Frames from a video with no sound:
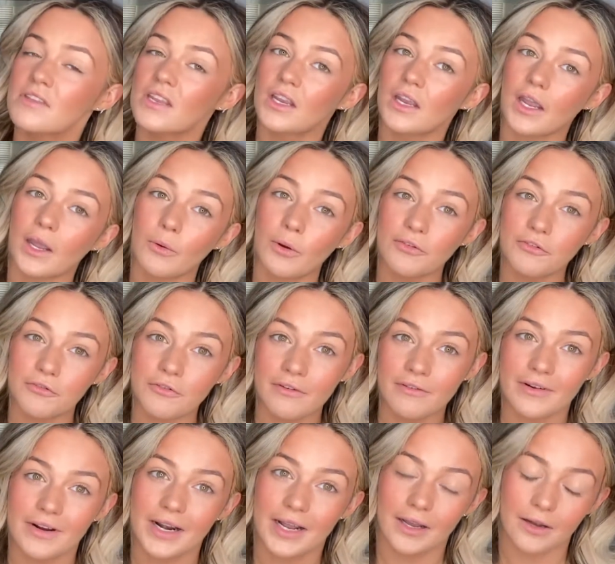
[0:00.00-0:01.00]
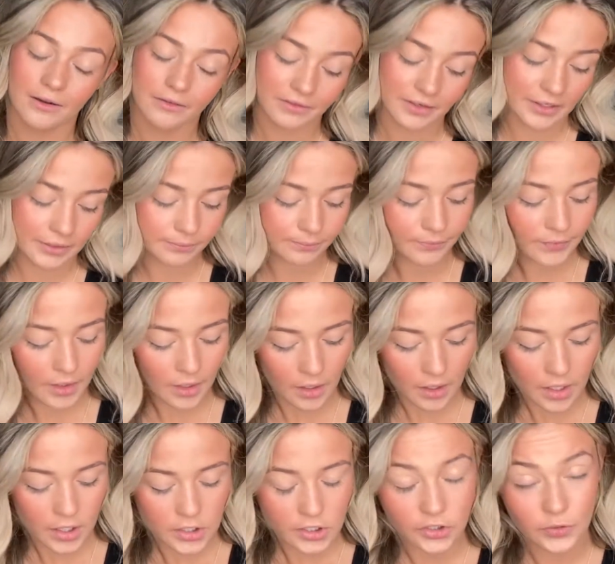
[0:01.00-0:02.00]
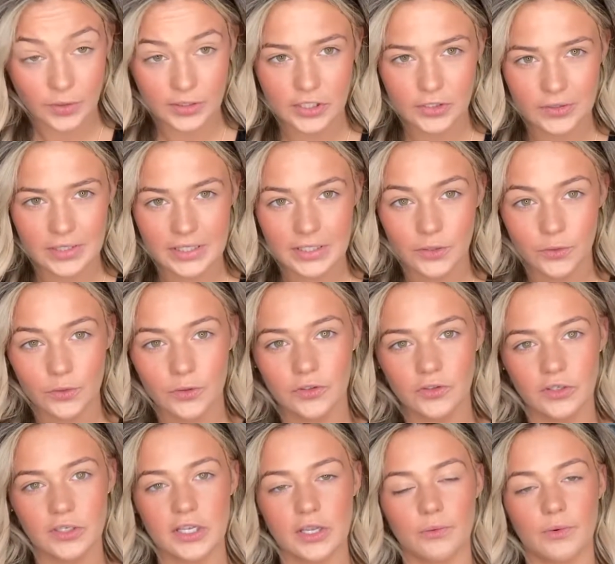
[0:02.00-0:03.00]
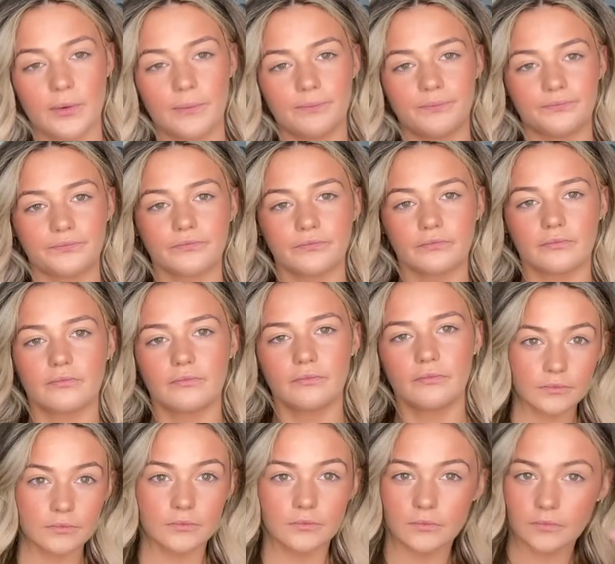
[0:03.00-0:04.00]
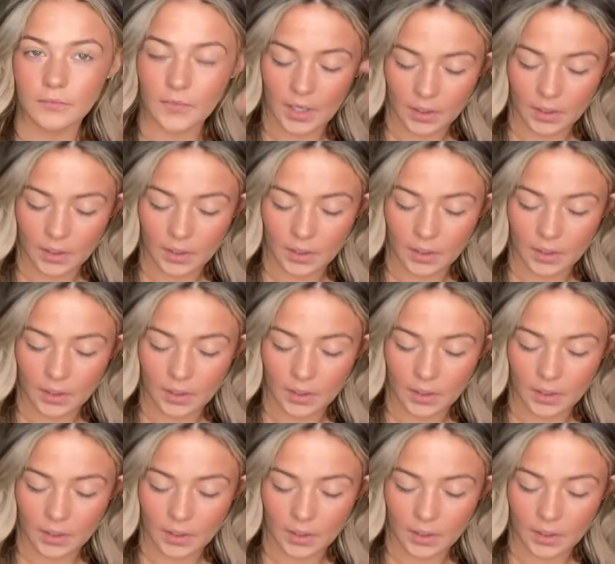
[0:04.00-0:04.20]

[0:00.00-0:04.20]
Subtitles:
However, I ran out of it. So I do need to order a new one. There